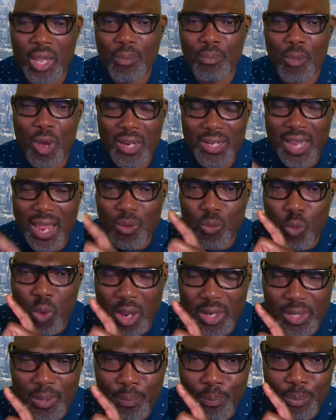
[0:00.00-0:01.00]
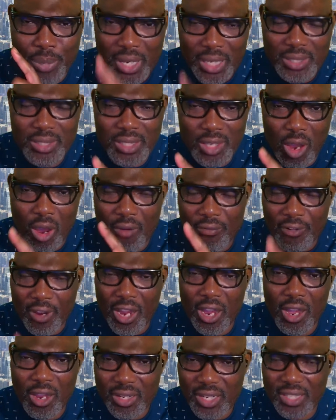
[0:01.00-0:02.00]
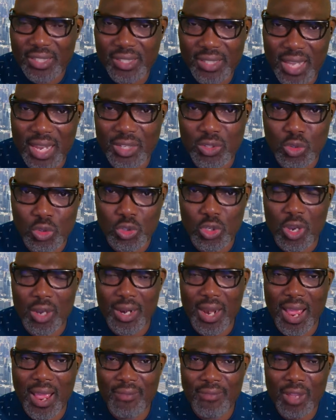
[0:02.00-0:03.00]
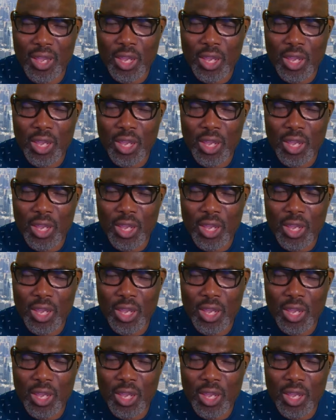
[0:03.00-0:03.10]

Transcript: more than what the pit of hell is saying to your life.